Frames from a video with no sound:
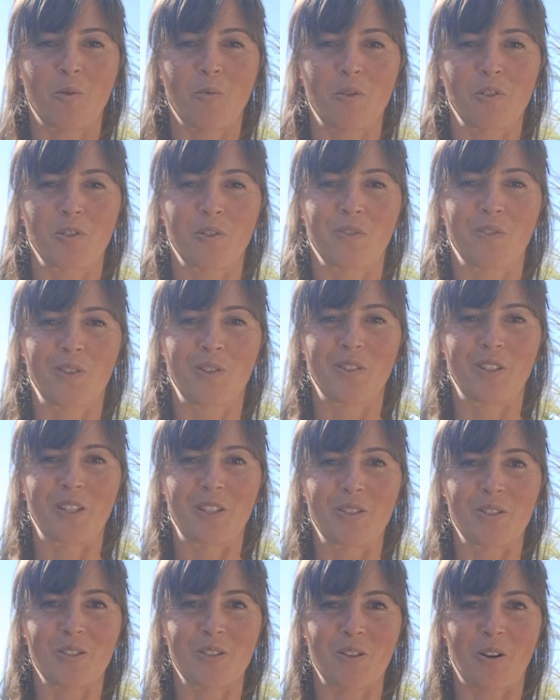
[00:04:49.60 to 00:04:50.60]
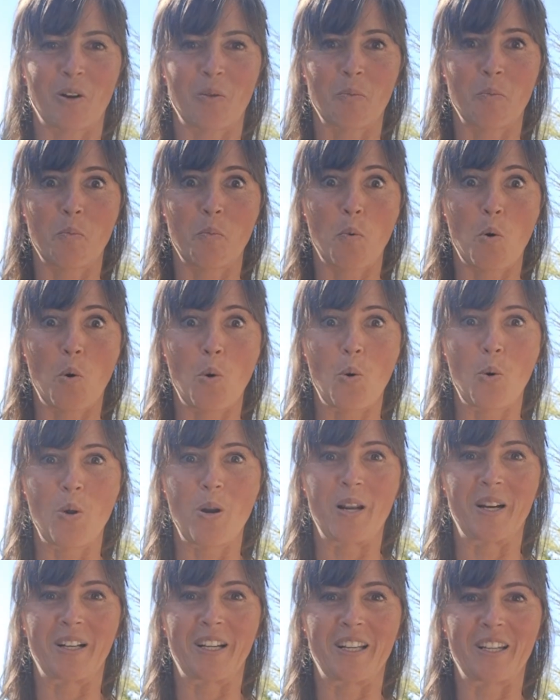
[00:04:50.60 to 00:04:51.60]
almost feel that you start
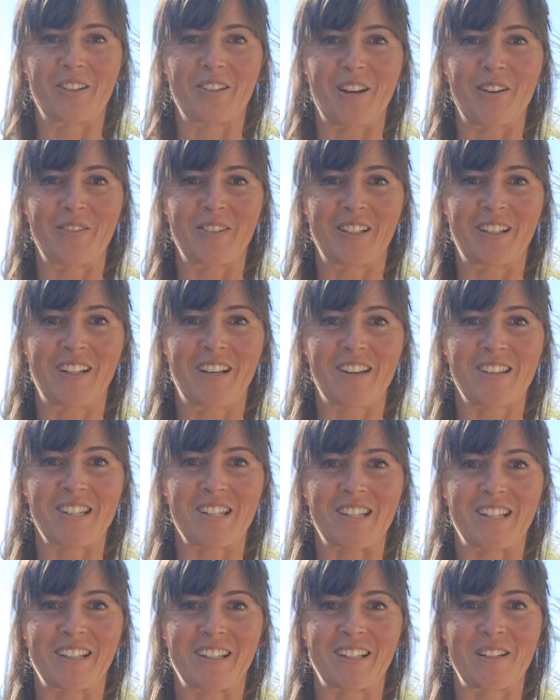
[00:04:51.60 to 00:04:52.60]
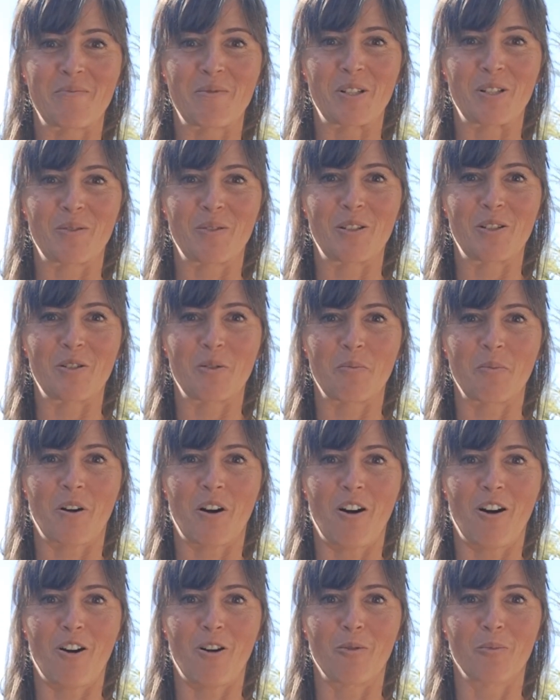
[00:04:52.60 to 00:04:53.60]
pulling, that you have an elastic in between your
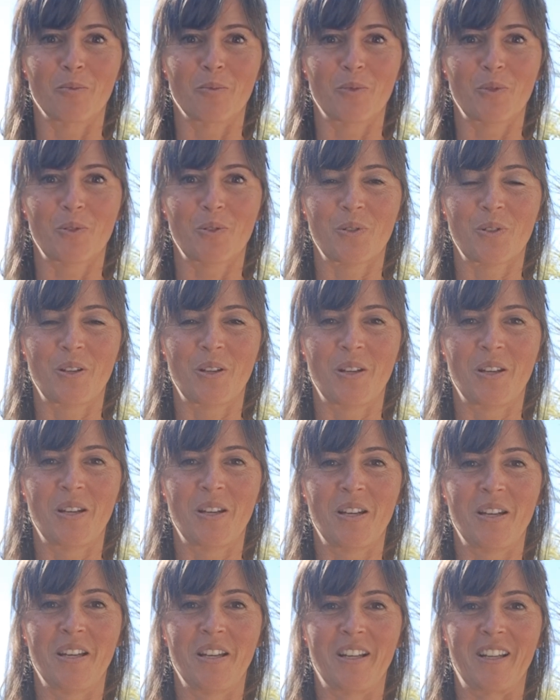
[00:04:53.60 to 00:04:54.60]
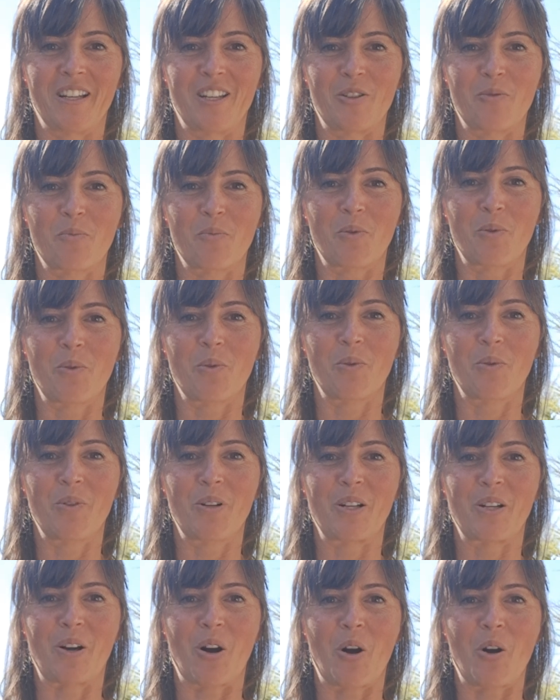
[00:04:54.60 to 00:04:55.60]
palms, that you're
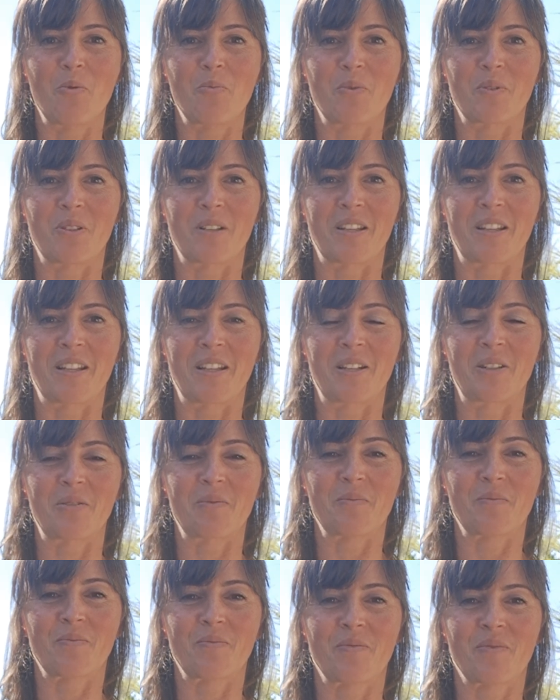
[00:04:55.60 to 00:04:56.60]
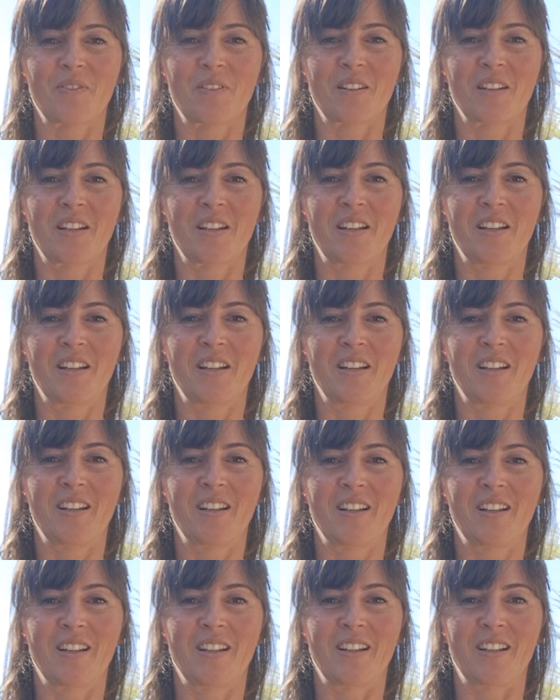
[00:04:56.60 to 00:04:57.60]
pulling open here.
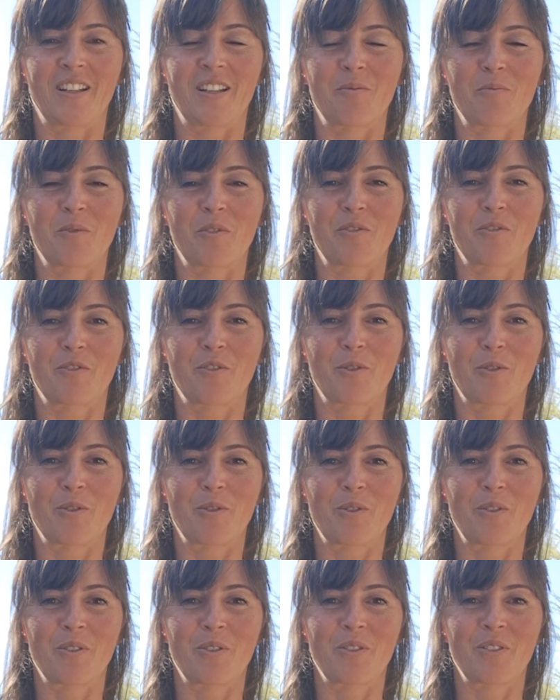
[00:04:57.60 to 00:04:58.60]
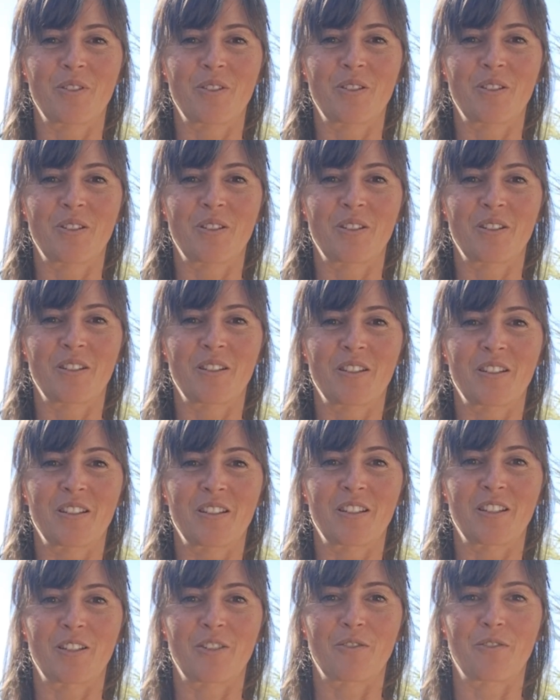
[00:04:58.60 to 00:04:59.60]
And then before
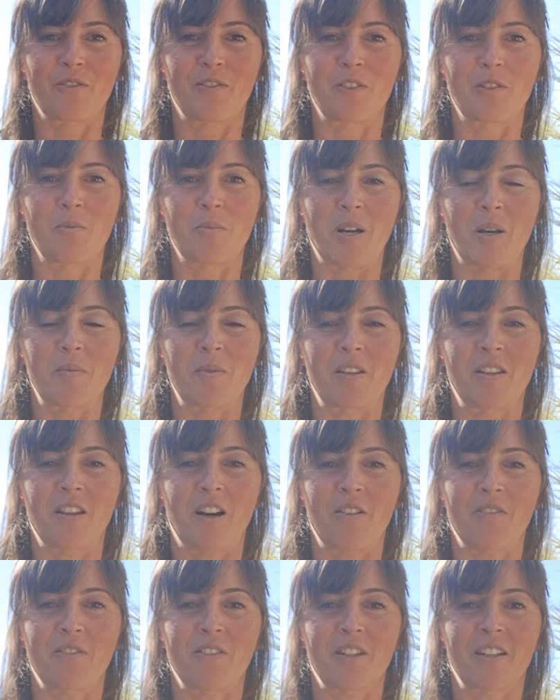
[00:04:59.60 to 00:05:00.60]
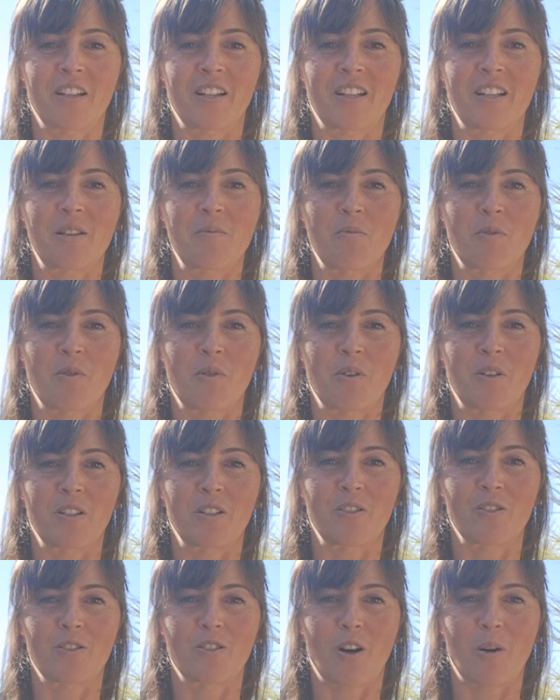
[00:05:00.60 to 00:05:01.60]
you feel maybe nothing anymore,
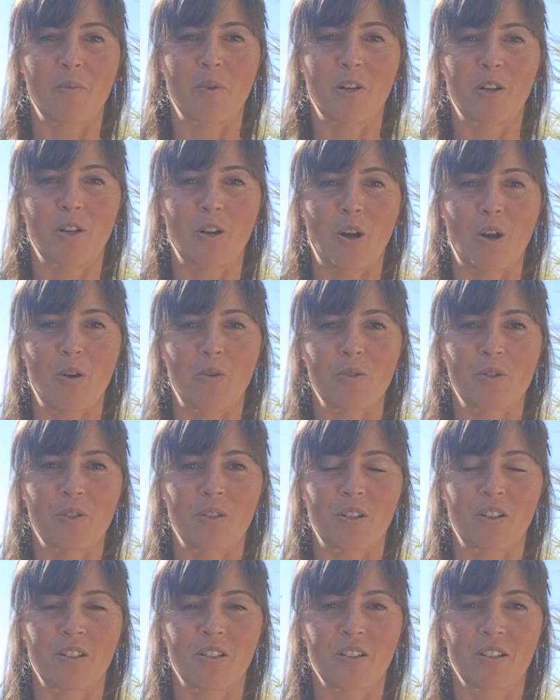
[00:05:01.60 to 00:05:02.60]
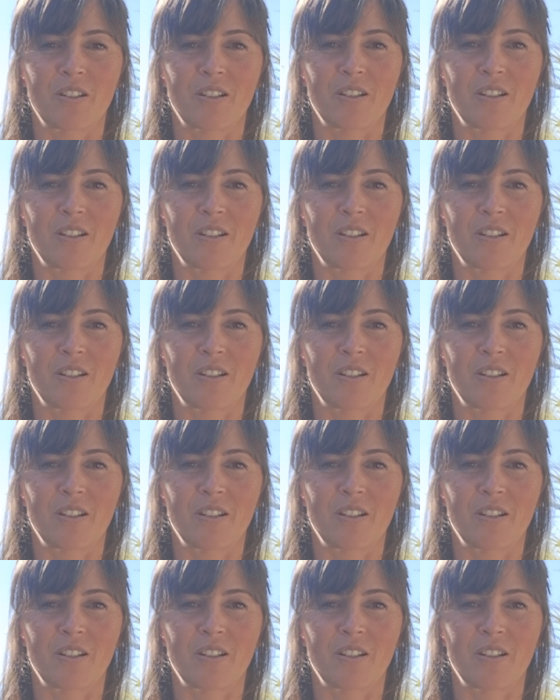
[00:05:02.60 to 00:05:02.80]
you're coming closer.